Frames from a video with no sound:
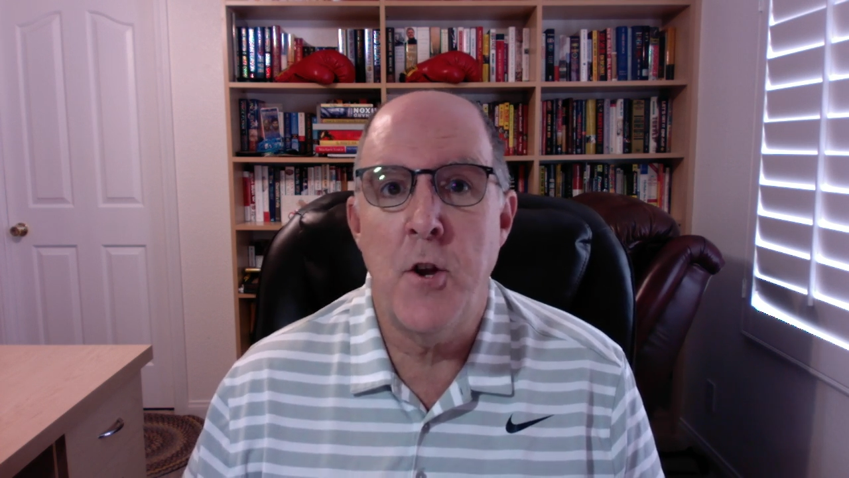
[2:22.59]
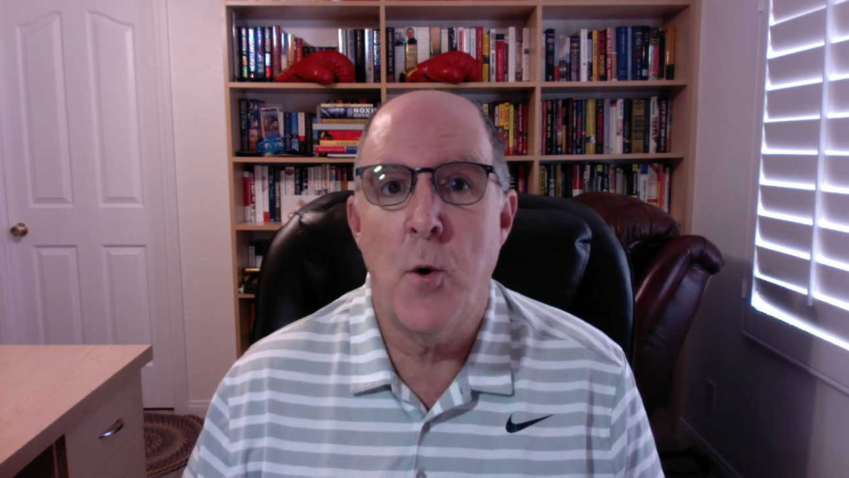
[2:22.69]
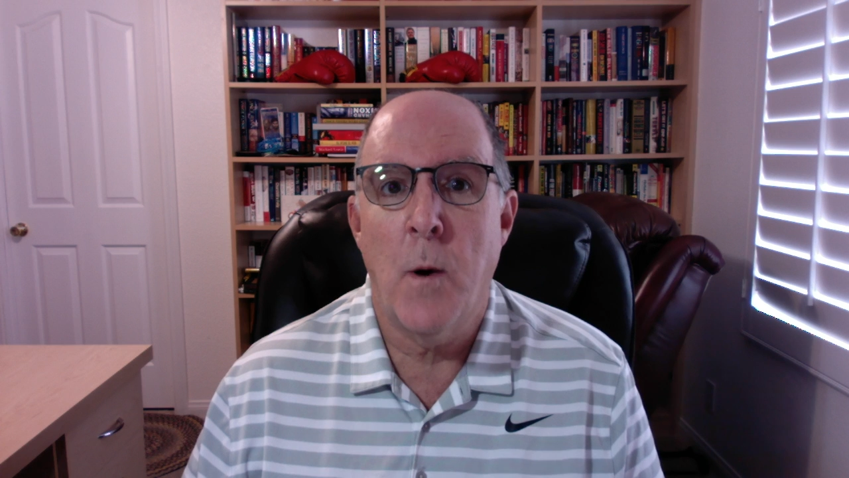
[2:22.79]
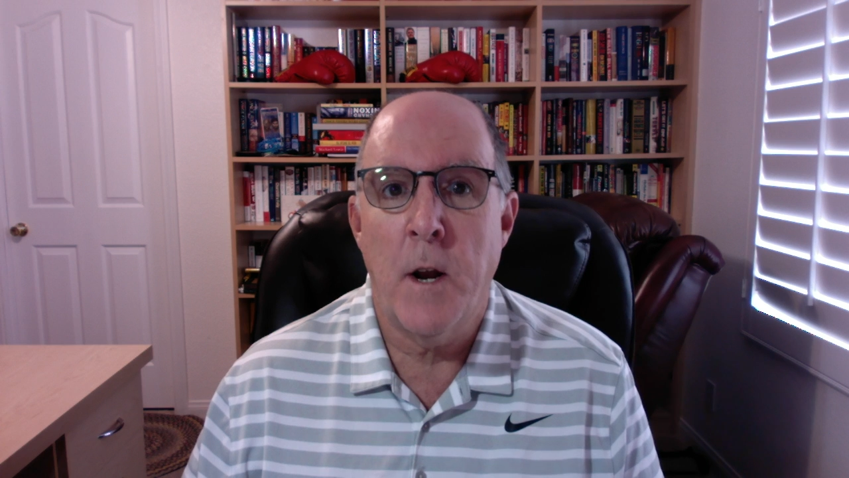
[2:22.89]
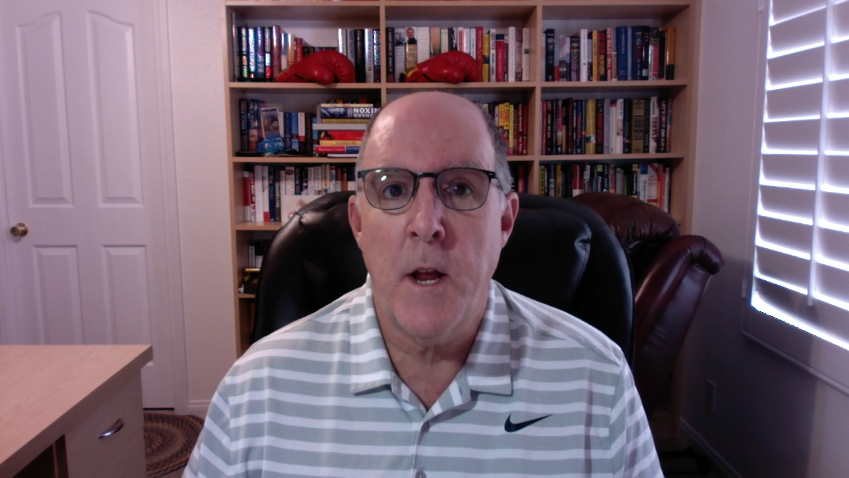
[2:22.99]

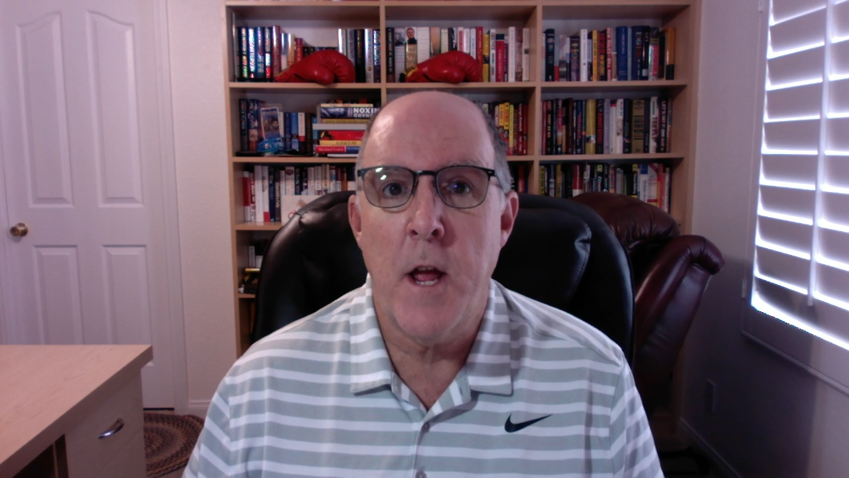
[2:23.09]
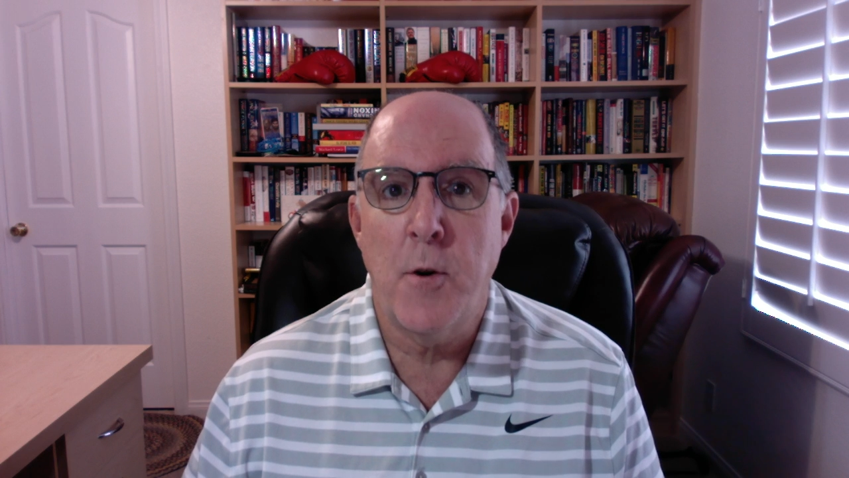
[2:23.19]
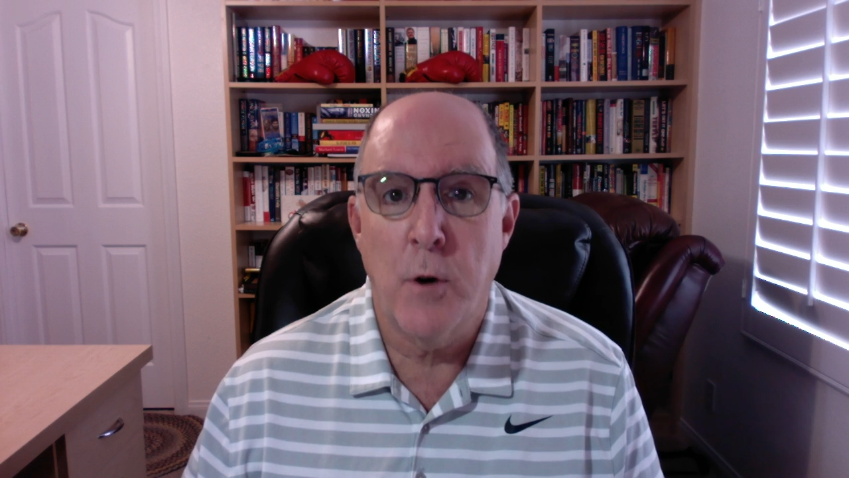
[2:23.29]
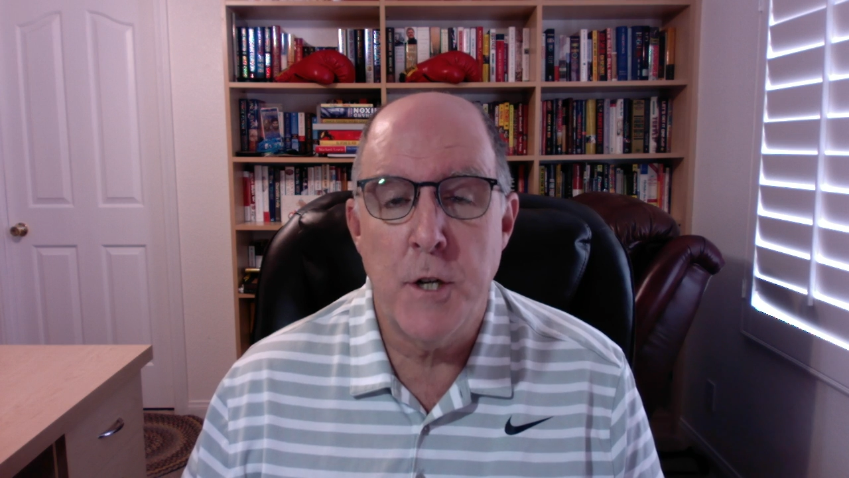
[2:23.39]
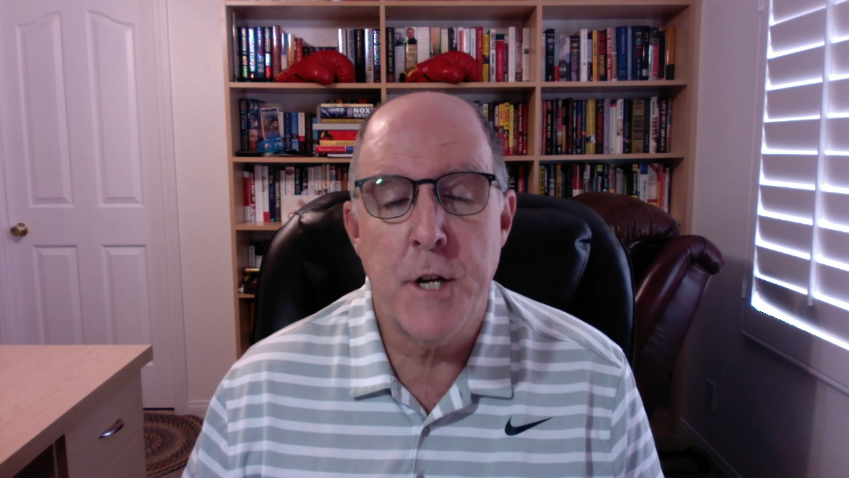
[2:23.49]
Joanna
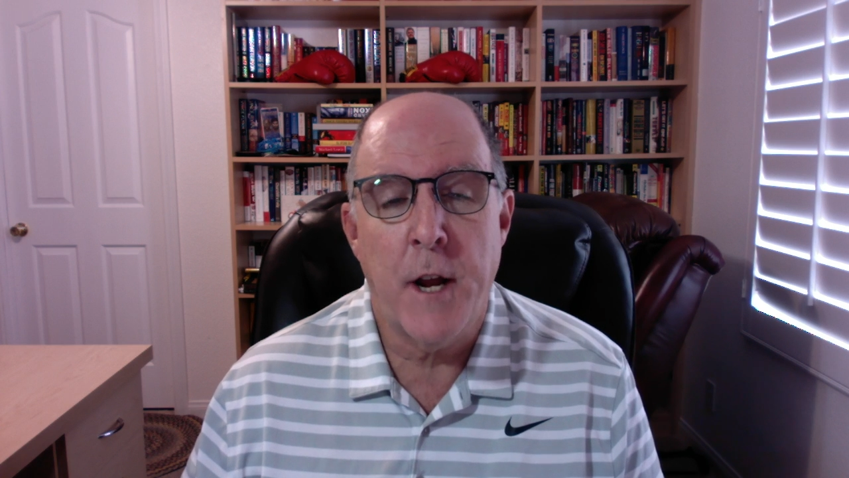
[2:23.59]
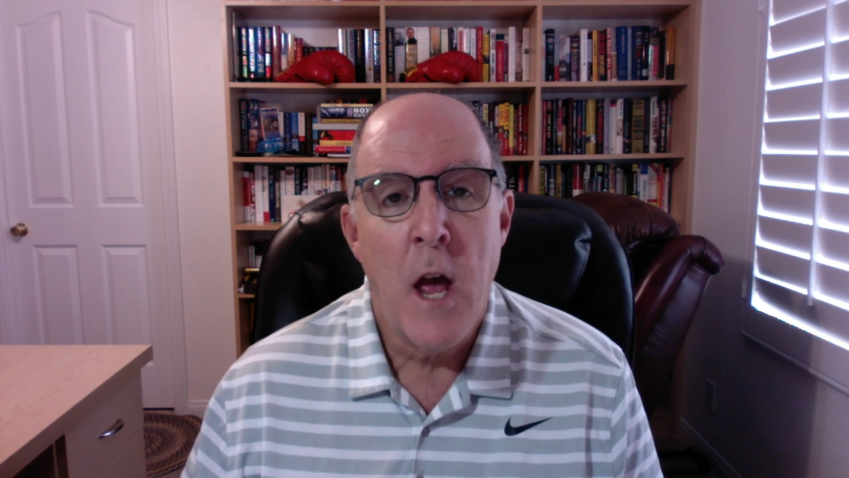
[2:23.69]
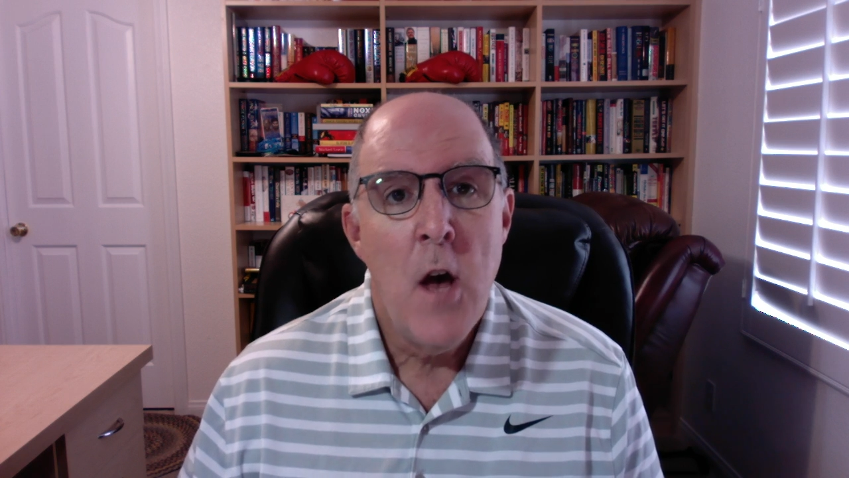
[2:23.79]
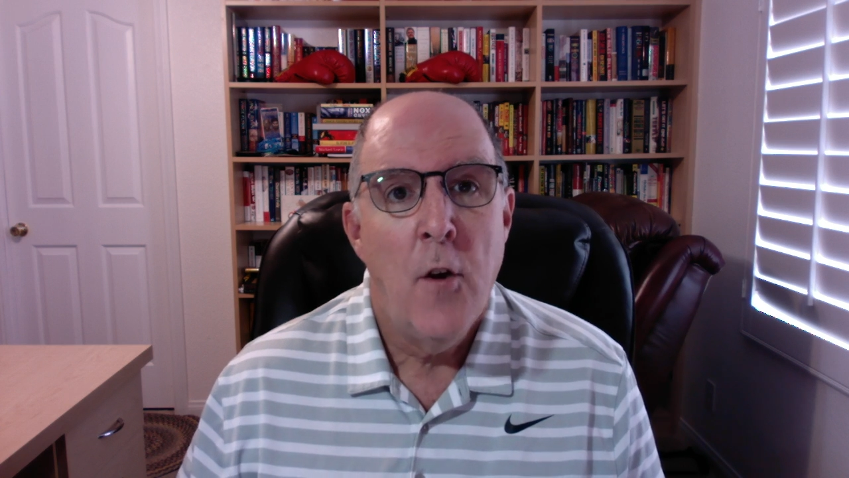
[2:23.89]
Jędrzejczyk.